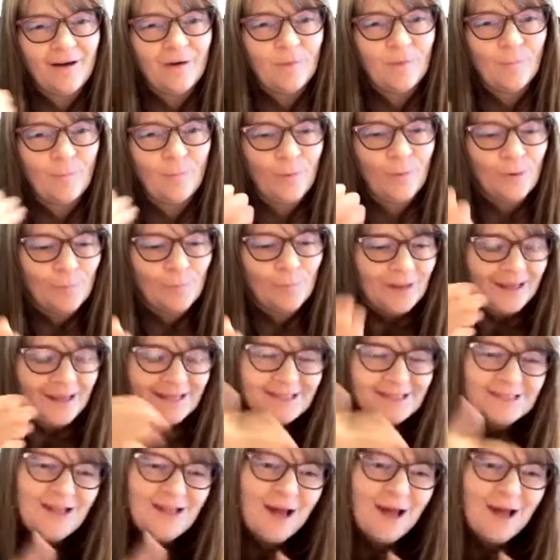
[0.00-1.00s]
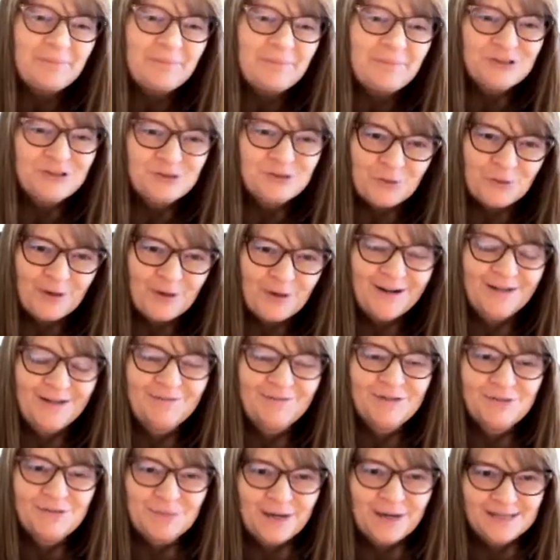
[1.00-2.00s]
We're like stopping short of
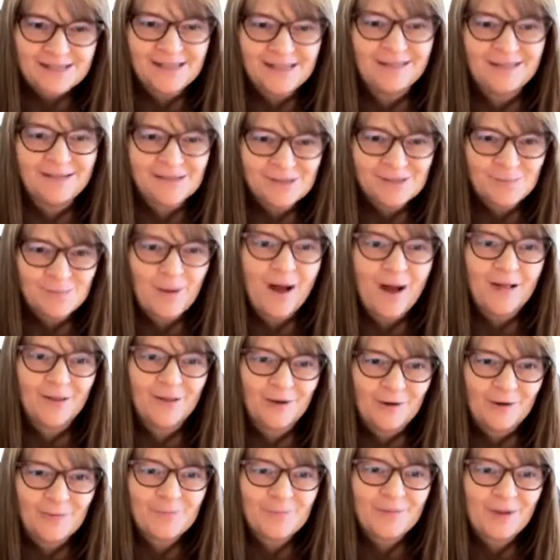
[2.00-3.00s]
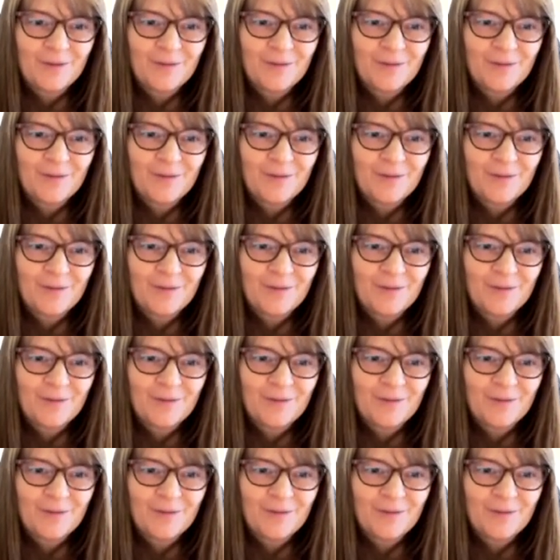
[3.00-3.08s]
addressing the swallow.